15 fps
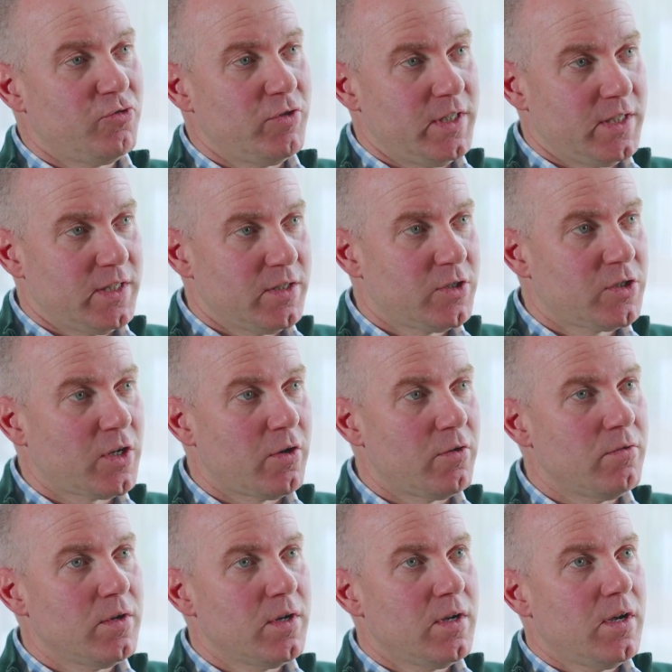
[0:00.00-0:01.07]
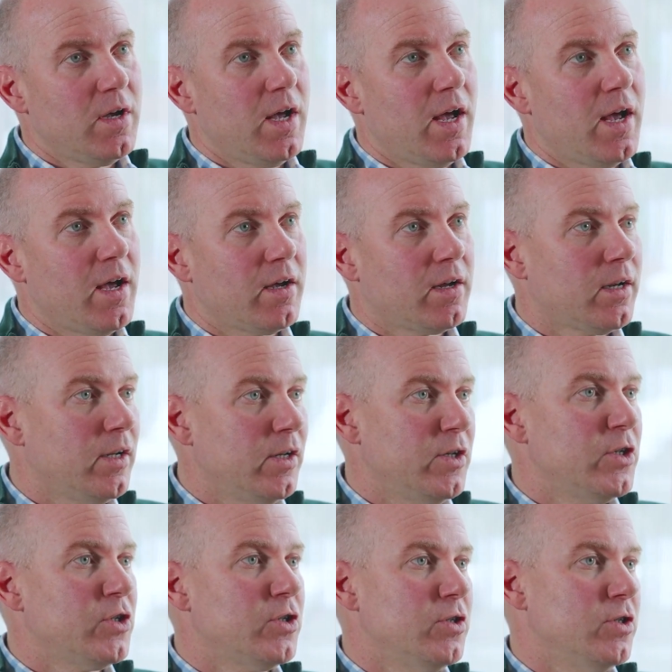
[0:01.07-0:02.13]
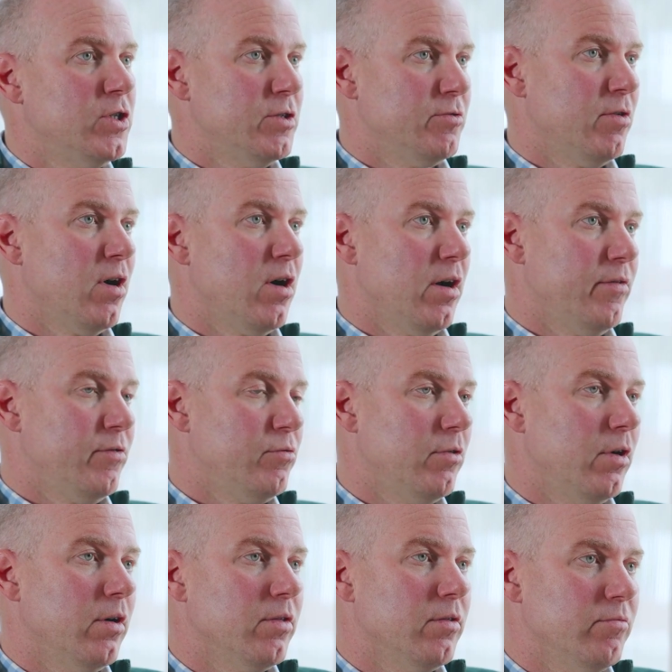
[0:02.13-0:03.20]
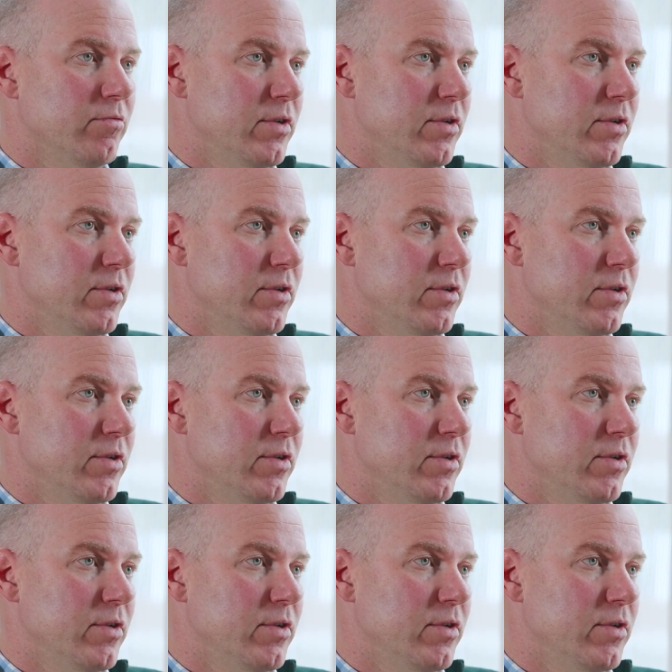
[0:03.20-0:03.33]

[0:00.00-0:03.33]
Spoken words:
treat it. So clinician-derived rather than